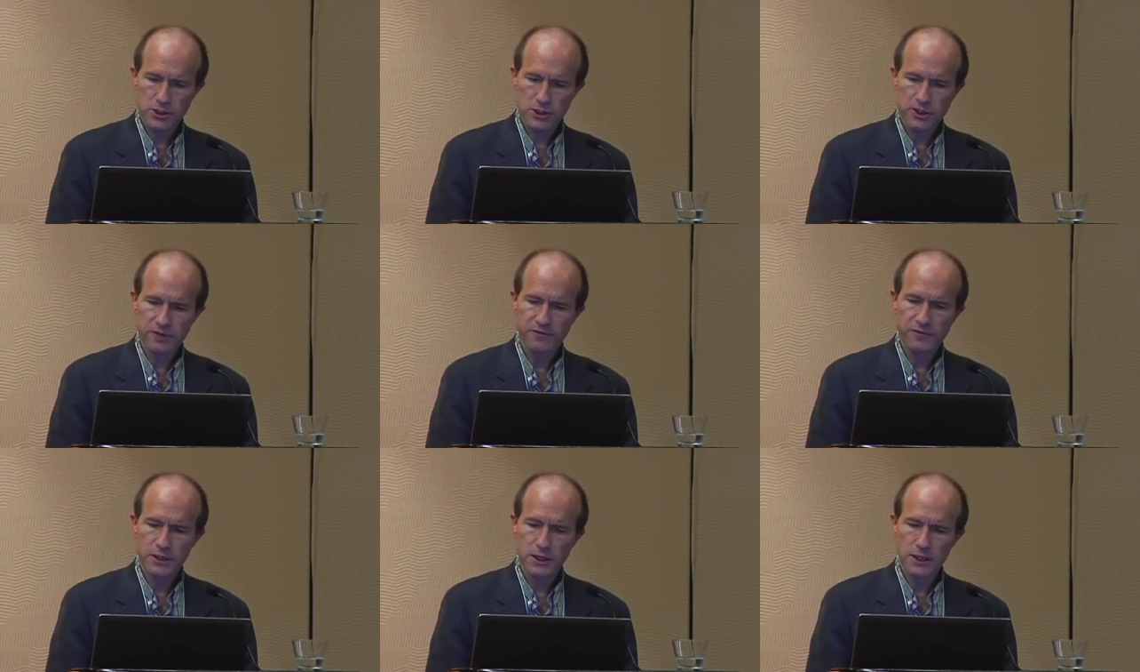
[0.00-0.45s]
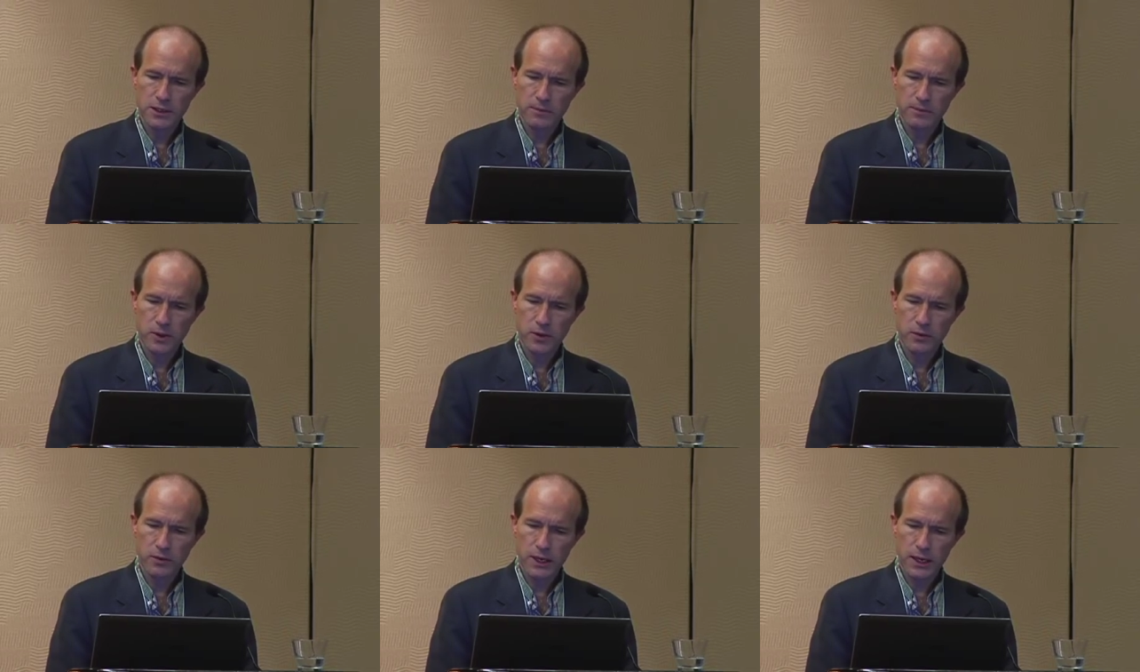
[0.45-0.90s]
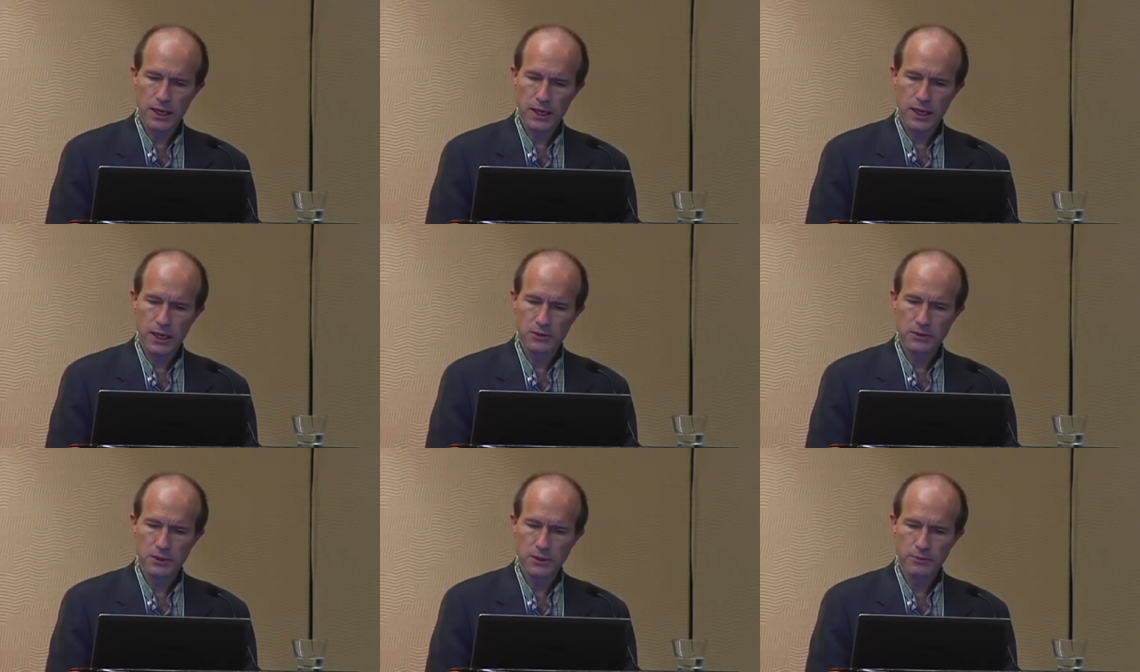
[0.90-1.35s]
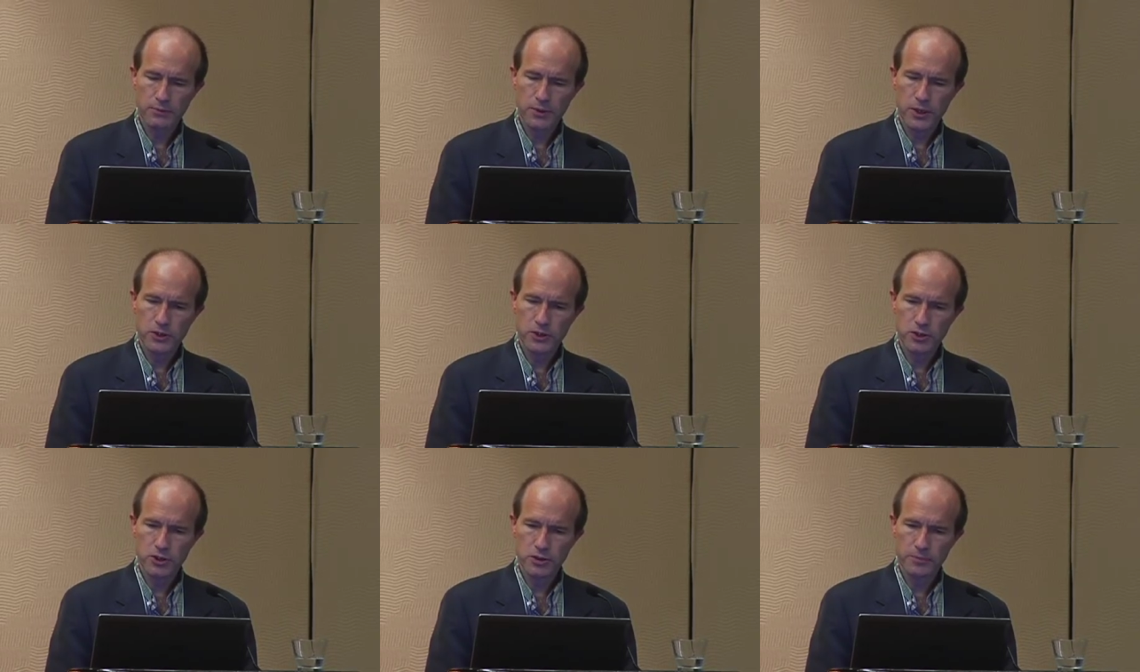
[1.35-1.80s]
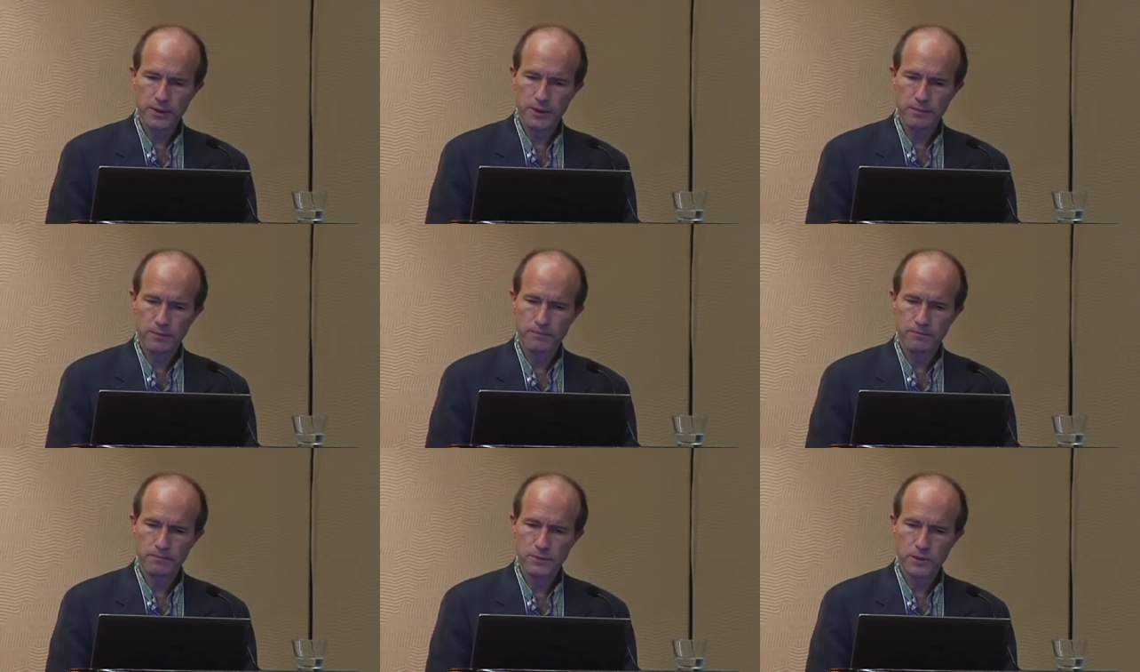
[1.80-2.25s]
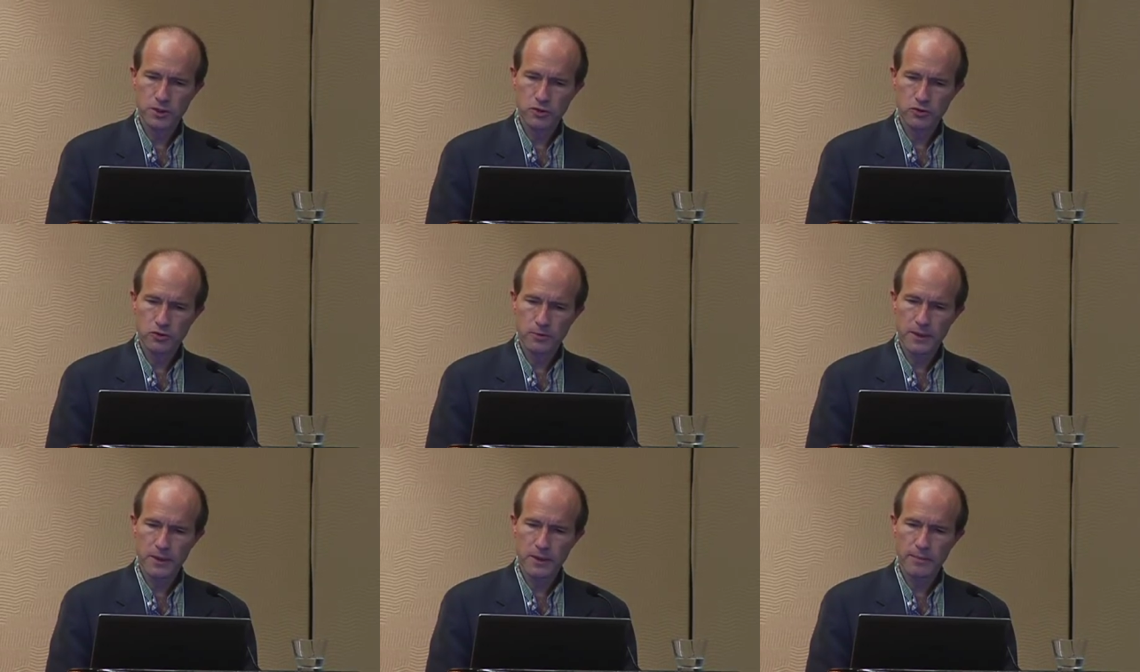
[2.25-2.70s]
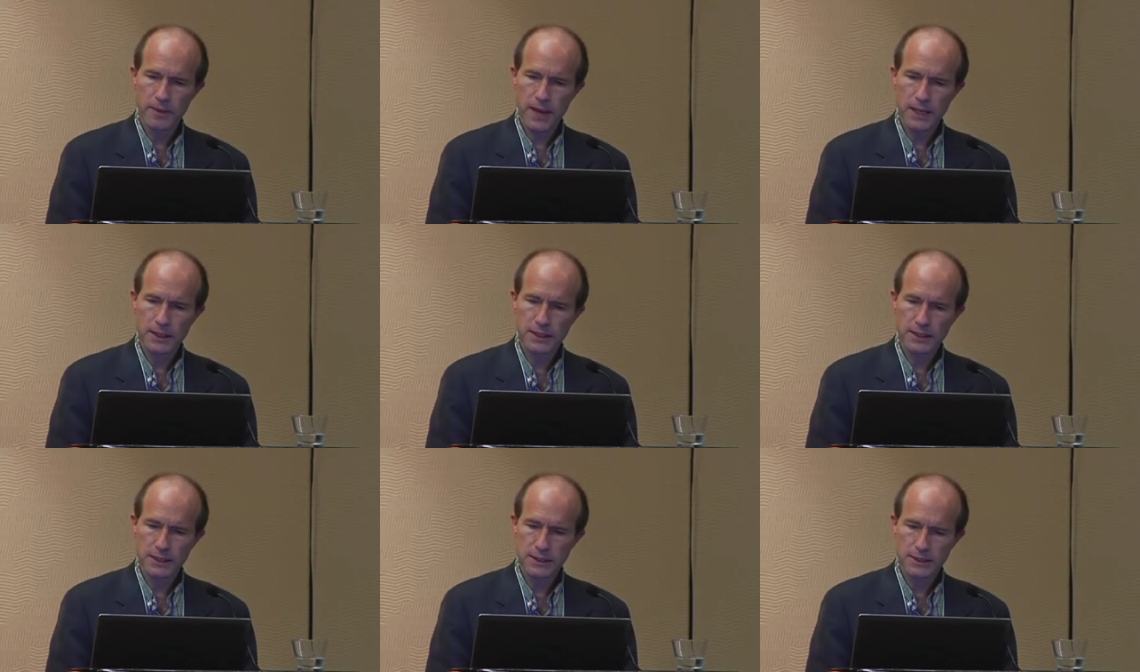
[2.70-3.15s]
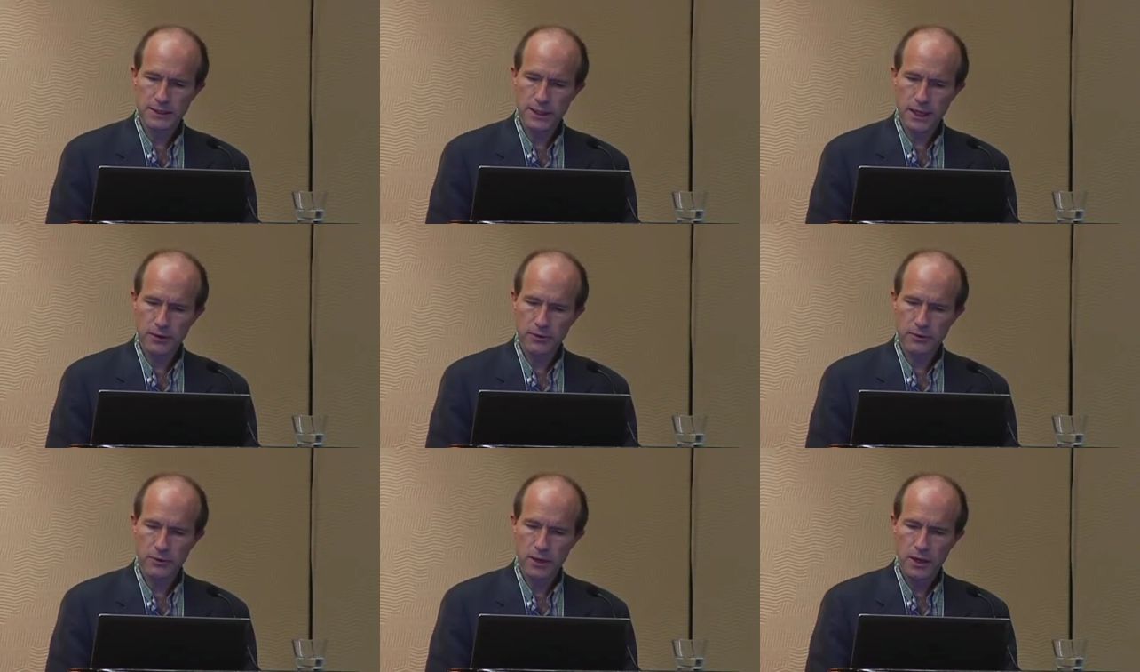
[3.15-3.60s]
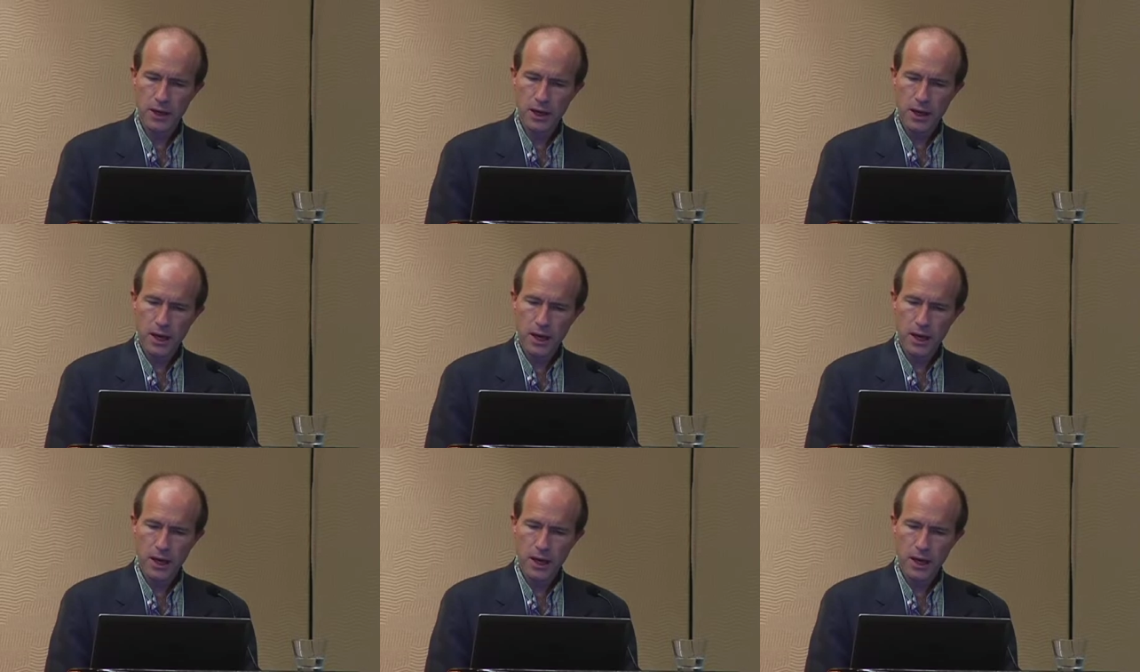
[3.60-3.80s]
shifting of the bone that allows the pressure to be distributed back to the center,